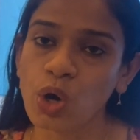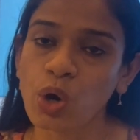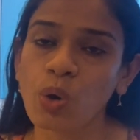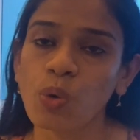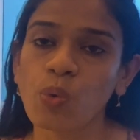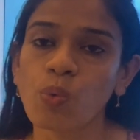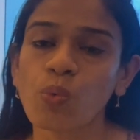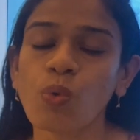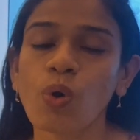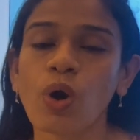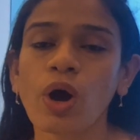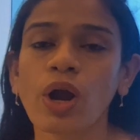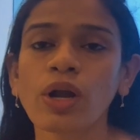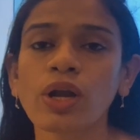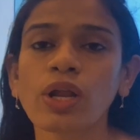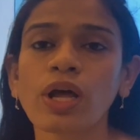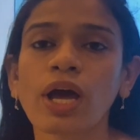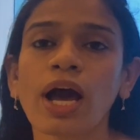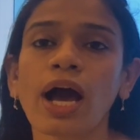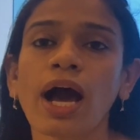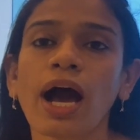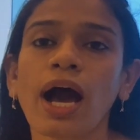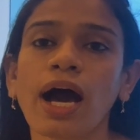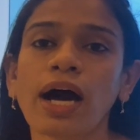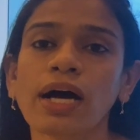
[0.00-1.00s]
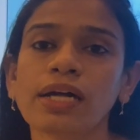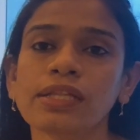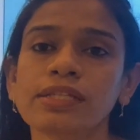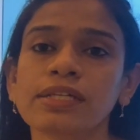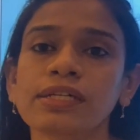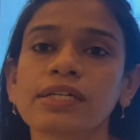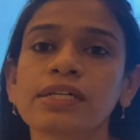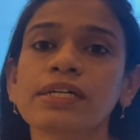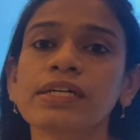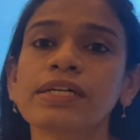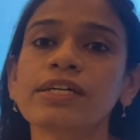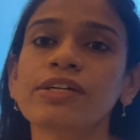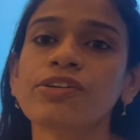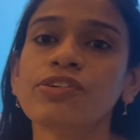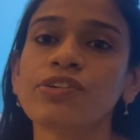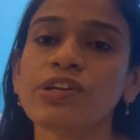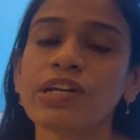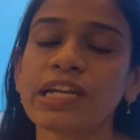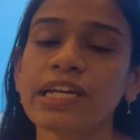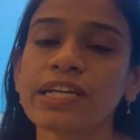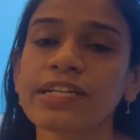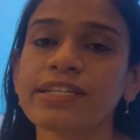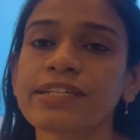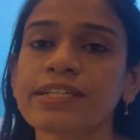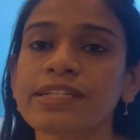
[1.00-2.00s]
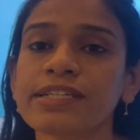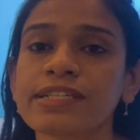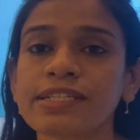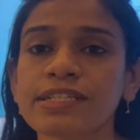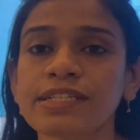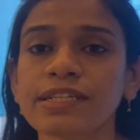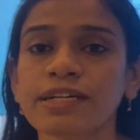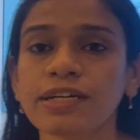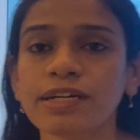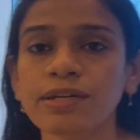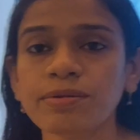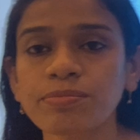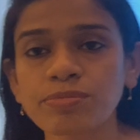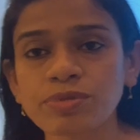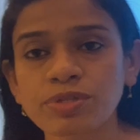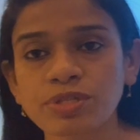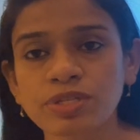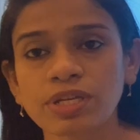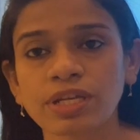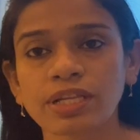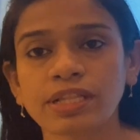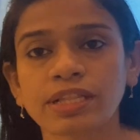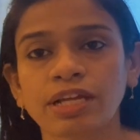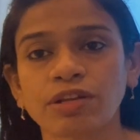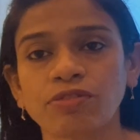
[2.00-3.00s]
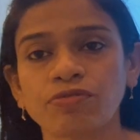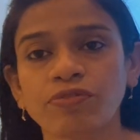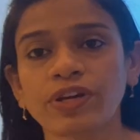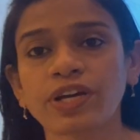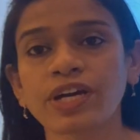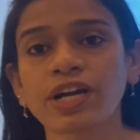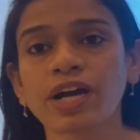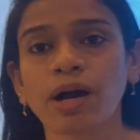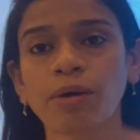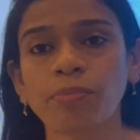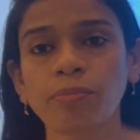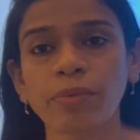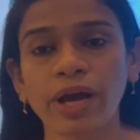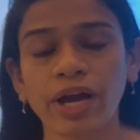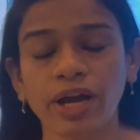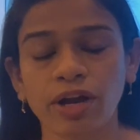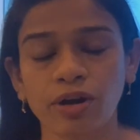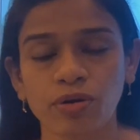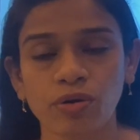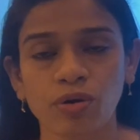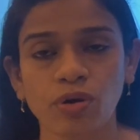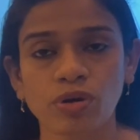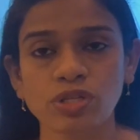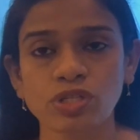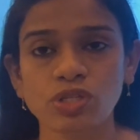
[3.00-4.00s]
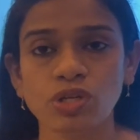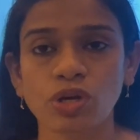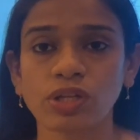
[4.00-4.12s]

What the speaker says: what are the related terms that we come across,